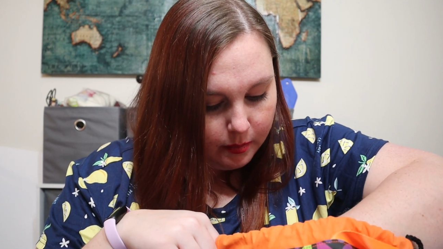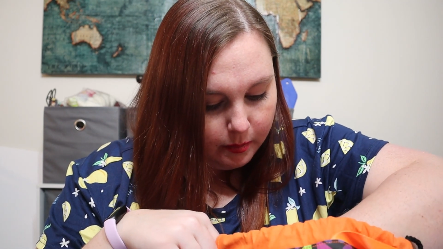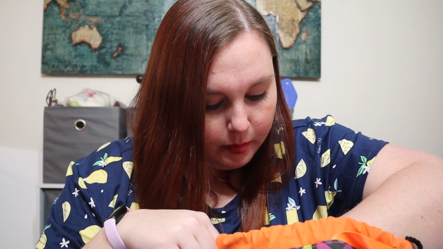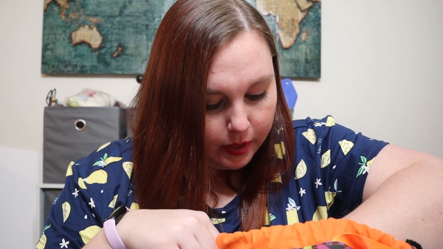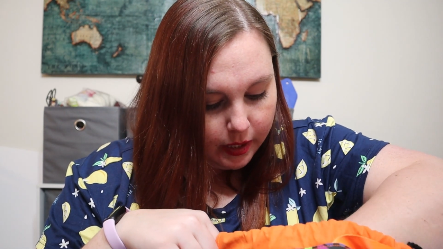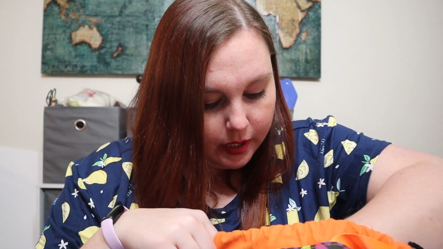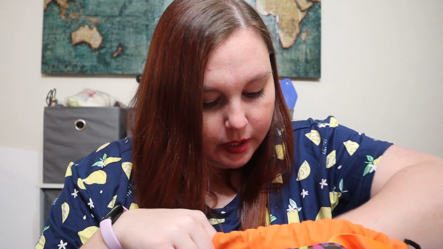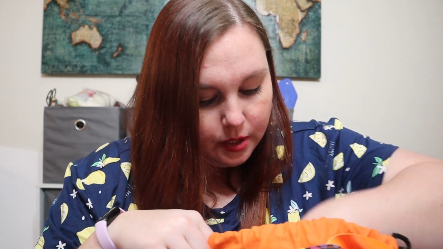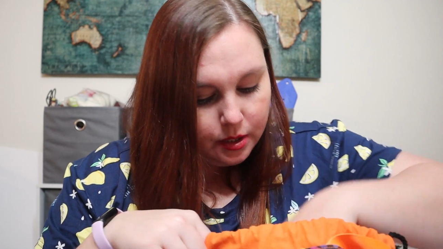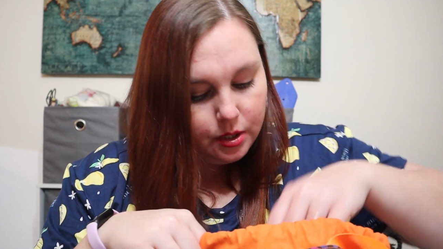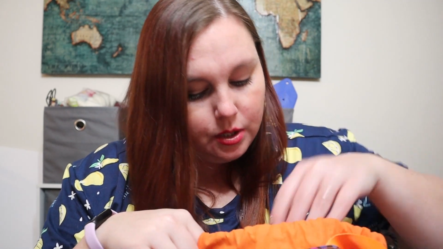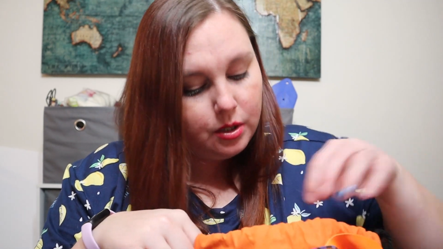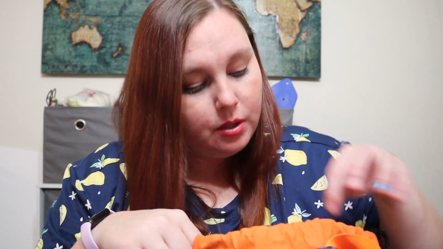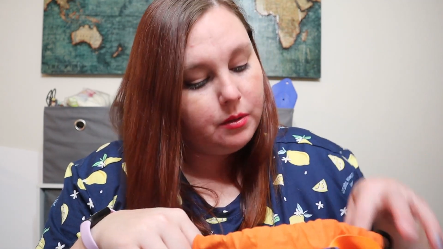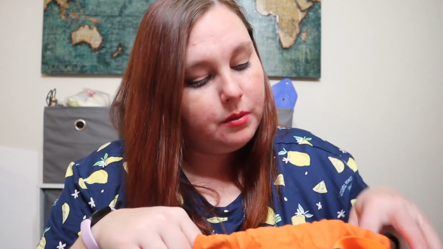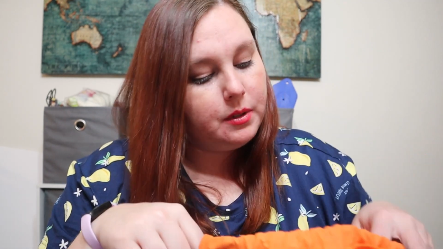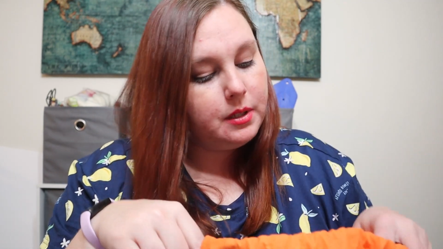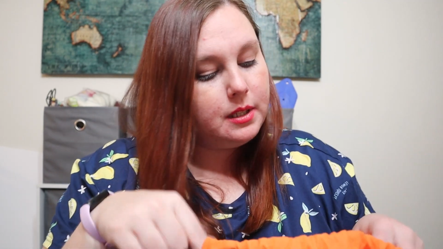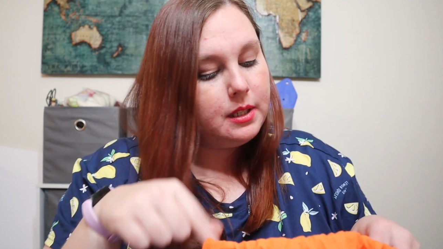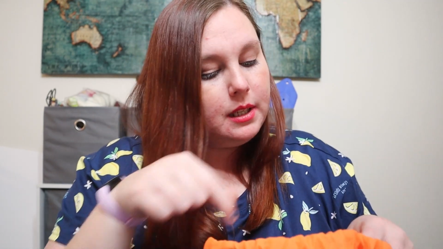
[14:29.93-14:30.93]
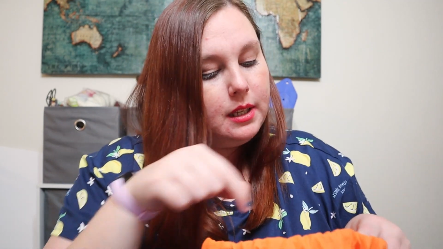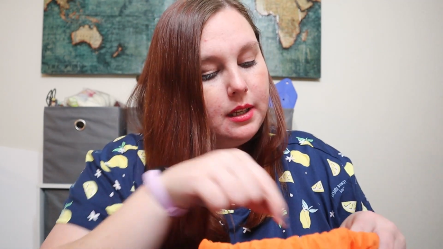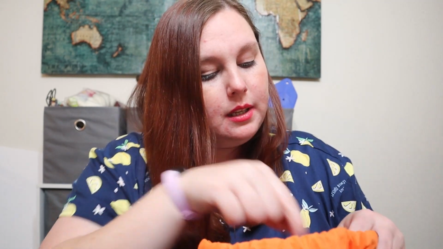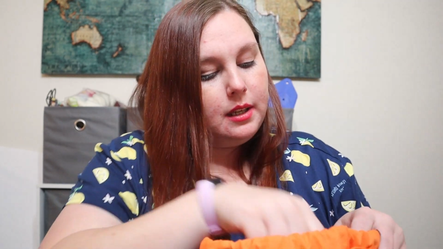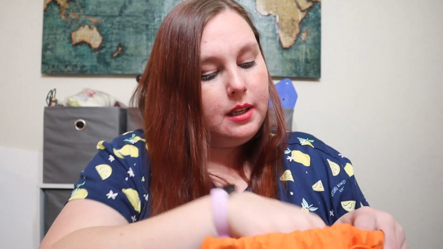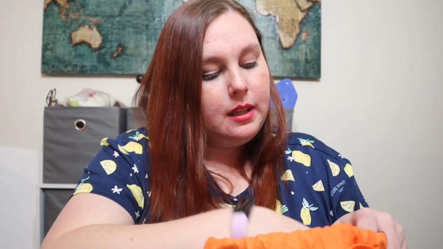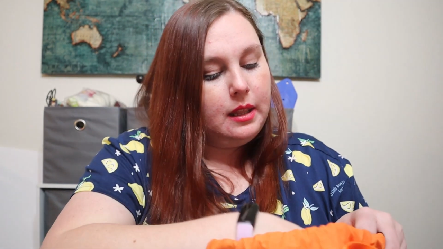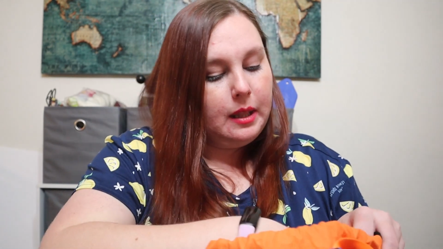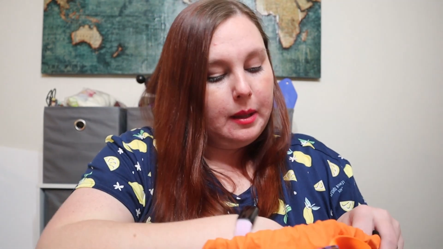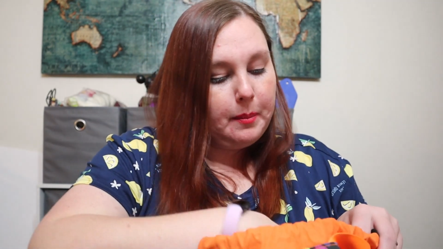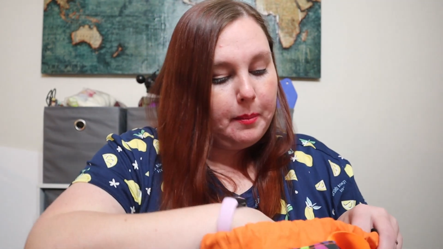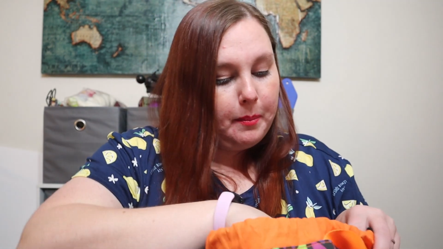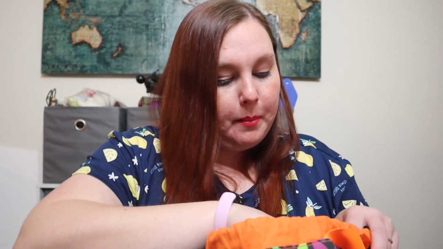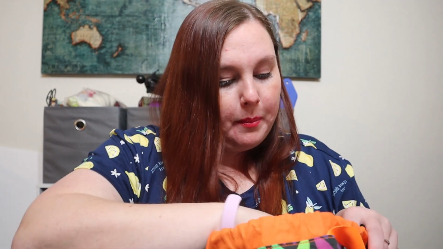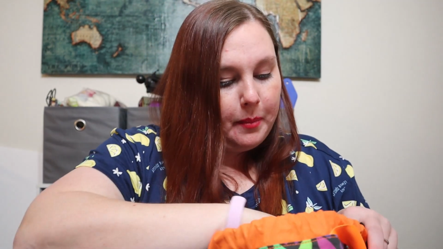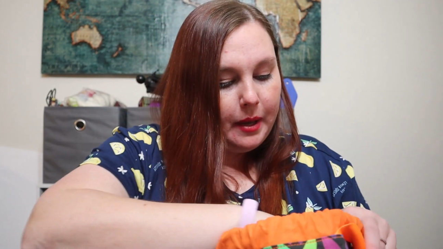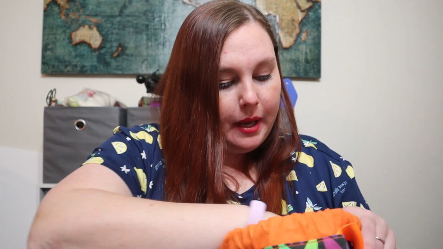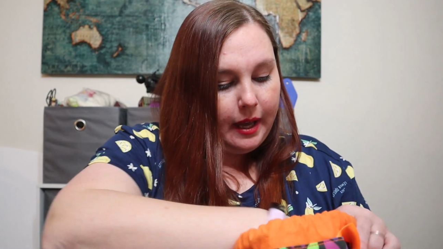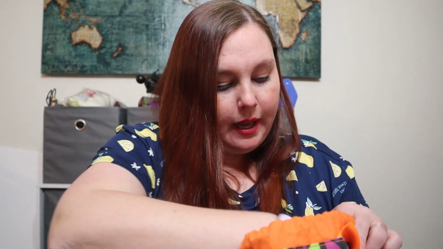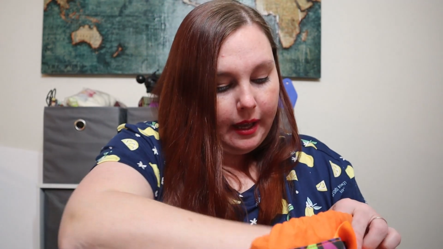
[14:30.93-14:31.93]
But I don't see it in the
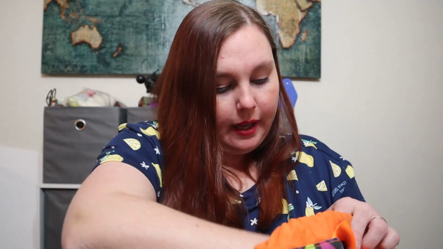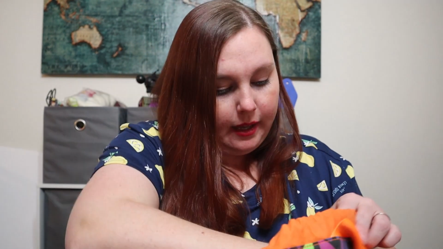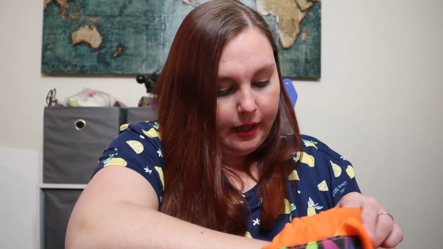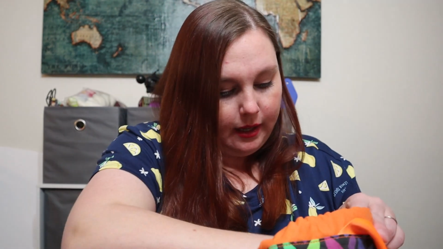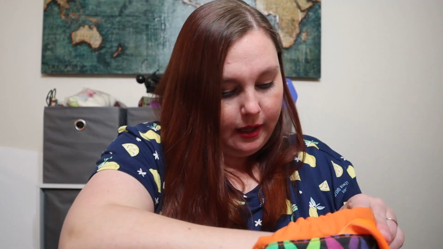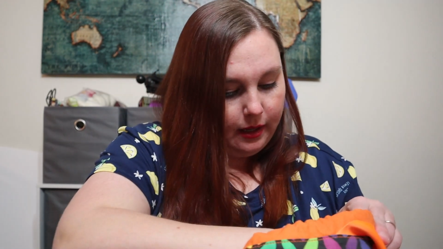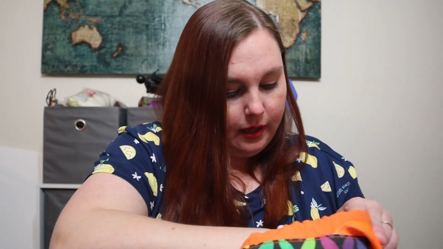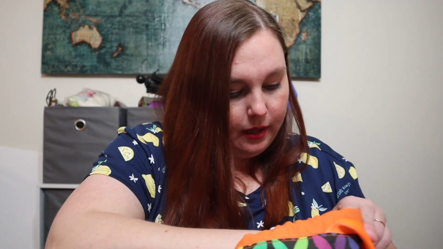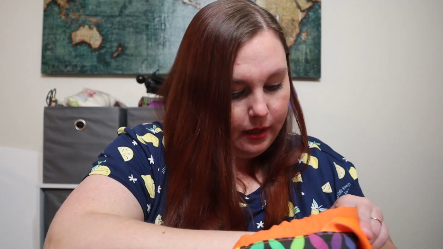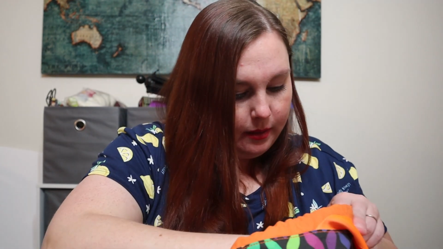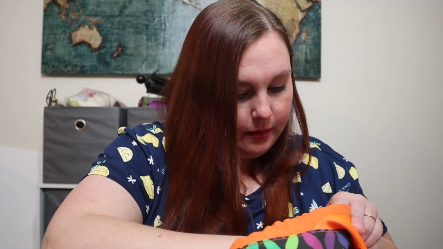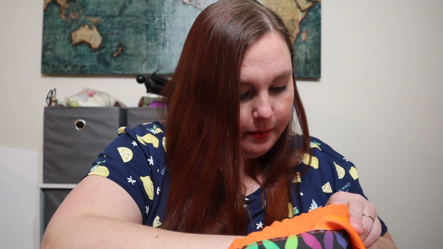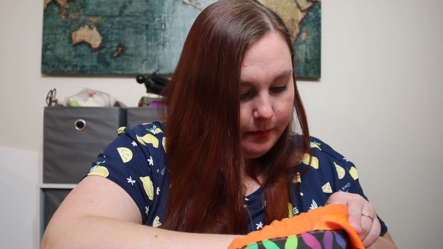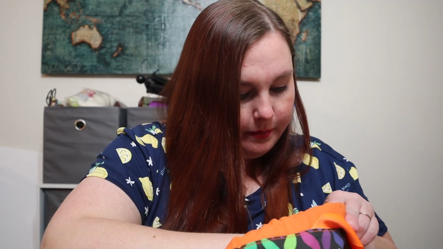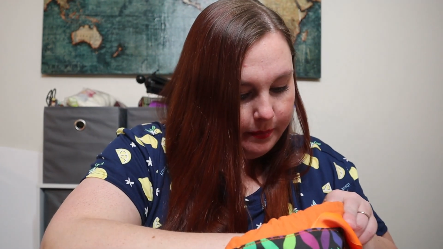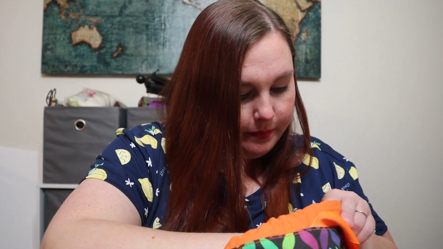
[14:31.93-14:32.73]
bag.